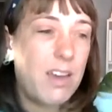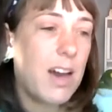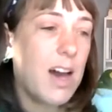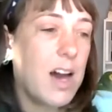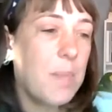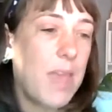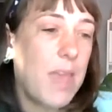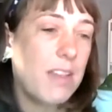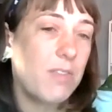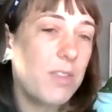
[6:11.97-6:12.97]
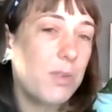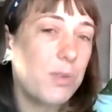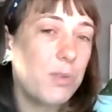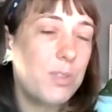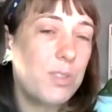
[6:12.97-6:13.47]
And if
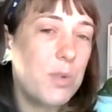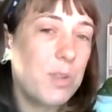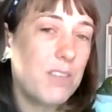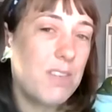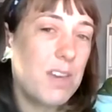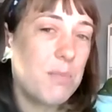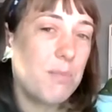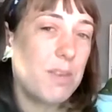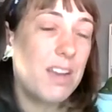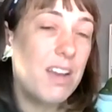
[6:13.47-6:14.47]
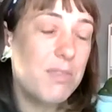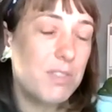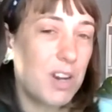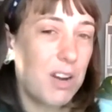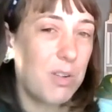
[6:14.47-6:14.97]
you don't give them enough
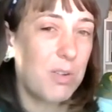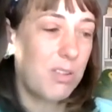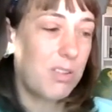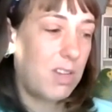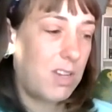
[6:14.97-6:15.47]
charcoal,